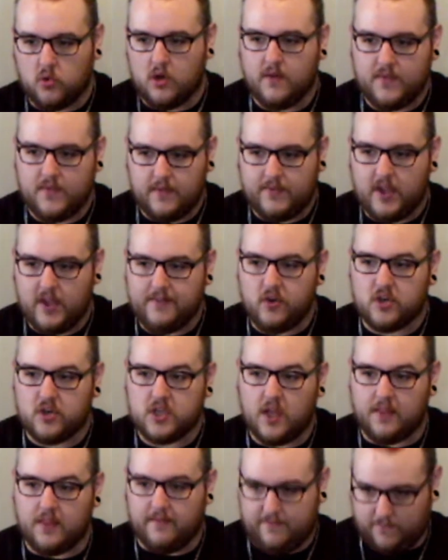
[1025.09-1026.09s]
of the flavor is
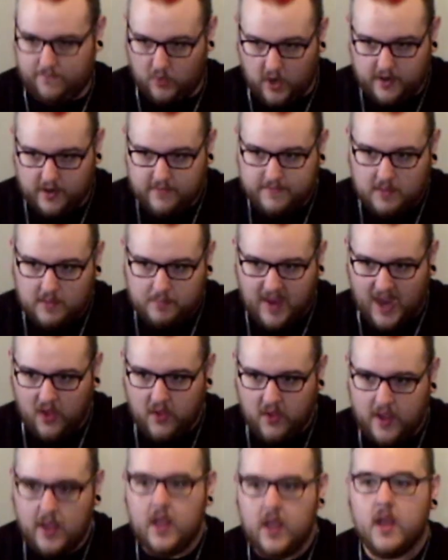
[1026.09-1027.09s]
on the front of the
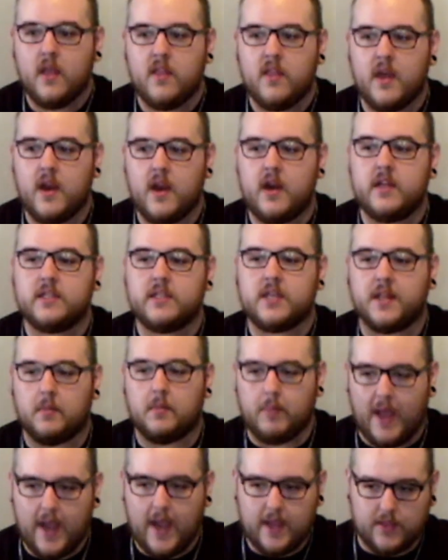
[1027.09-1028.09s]
palate than it is on the
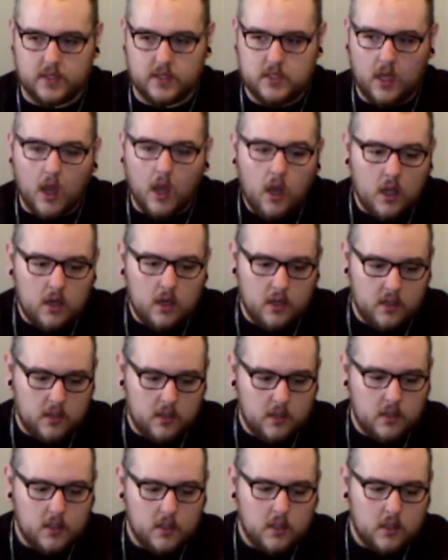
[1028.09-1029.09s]
back of the tongue.
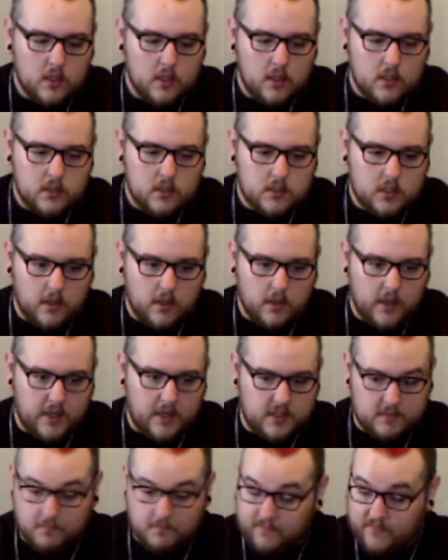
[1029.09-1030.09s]
So it
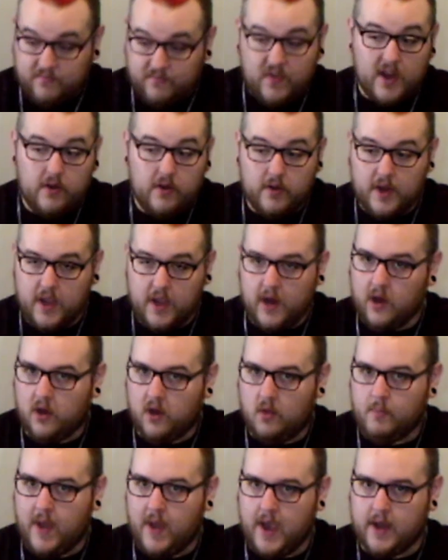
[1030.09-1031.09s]
is very
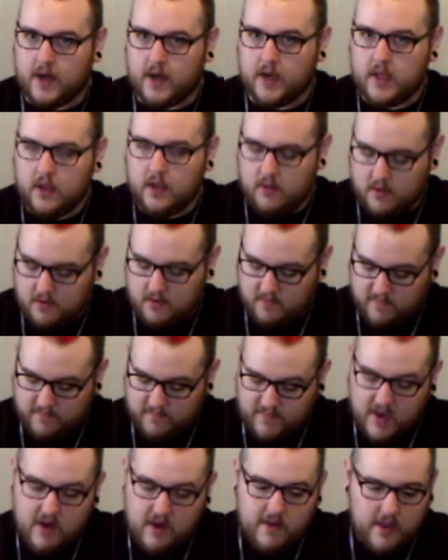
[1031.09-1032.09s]
aromatic.
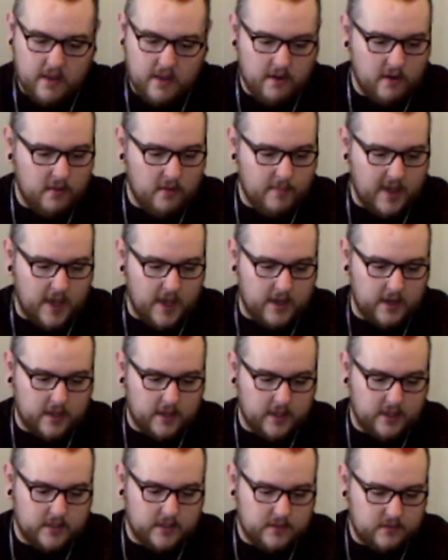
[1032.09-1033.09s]
Very aromatic.
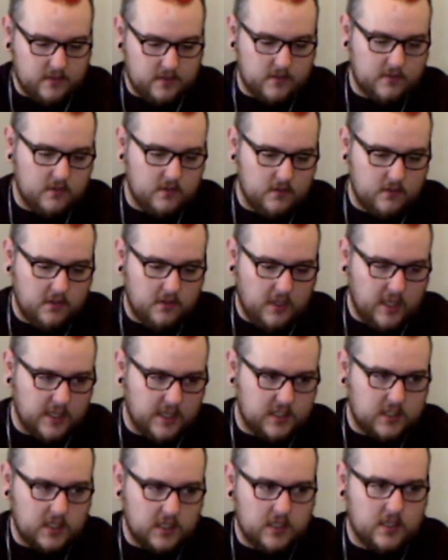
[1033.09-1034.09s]
It
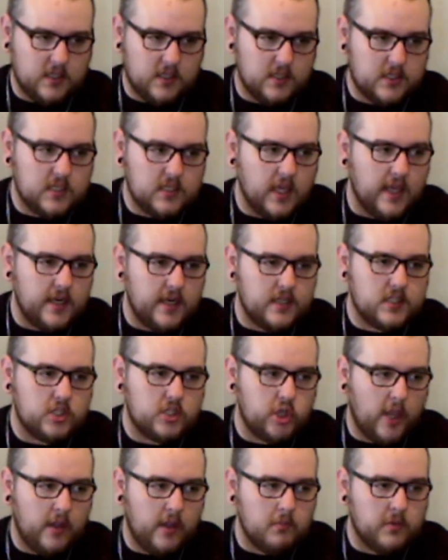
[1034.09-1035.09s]
gets into the sinus
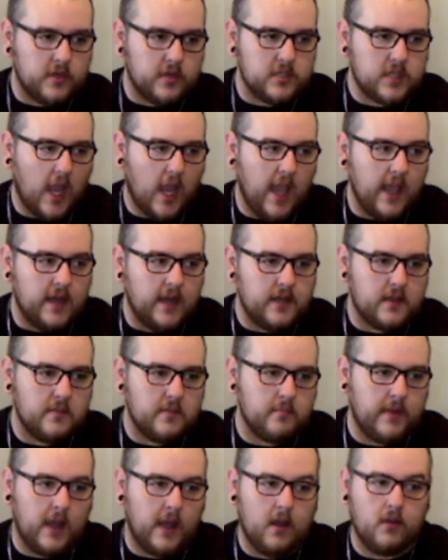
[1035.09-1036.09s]
chambers and in the
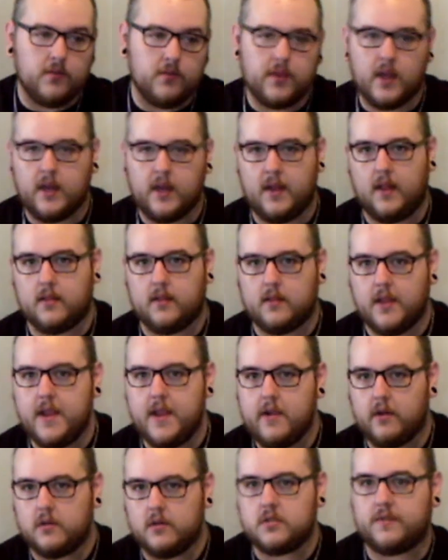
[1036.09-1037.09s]
mouth, and it
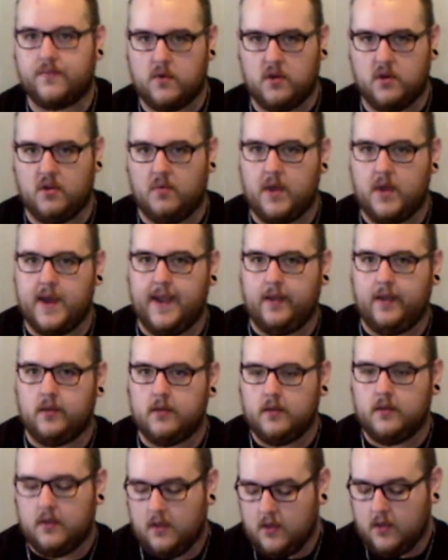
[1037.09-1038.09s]
lingers for a while.
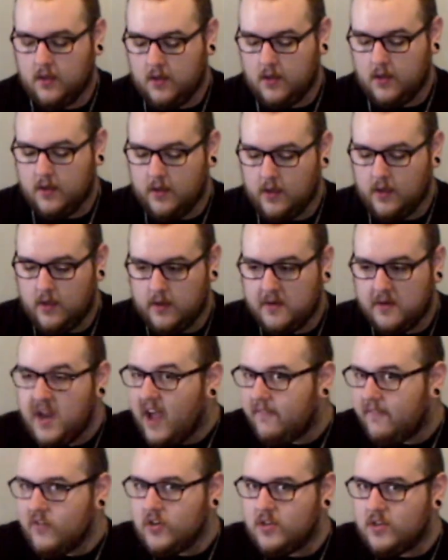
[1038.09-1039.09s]

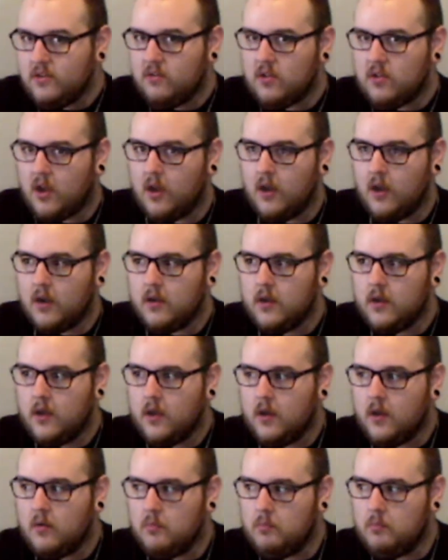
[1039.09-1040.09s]
Not for too long,
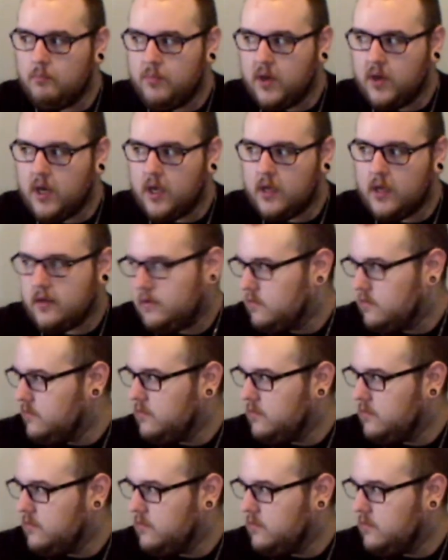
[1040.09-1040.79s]
but